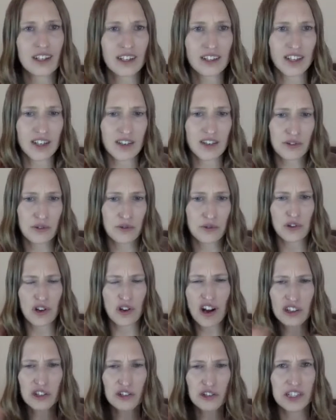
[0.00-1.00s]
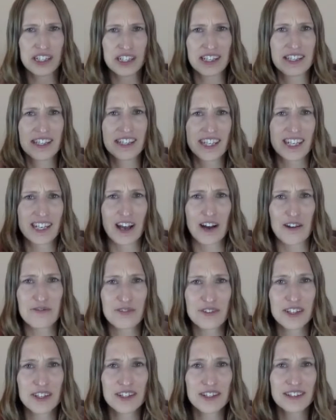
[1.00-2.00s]
like through concrete and stuff,
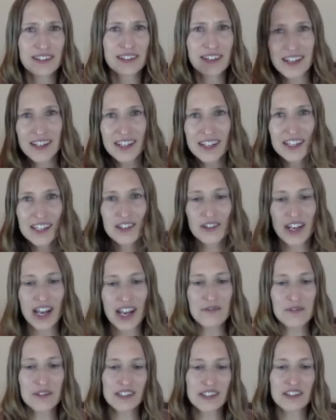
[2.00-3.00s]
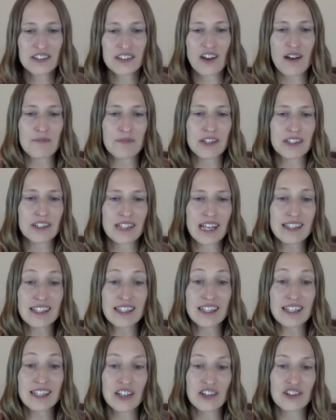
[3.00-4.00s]
and you can't really stop it. That's
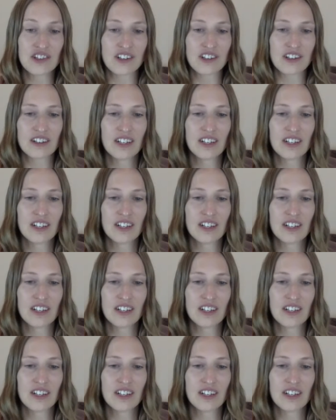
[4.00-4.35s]
nature.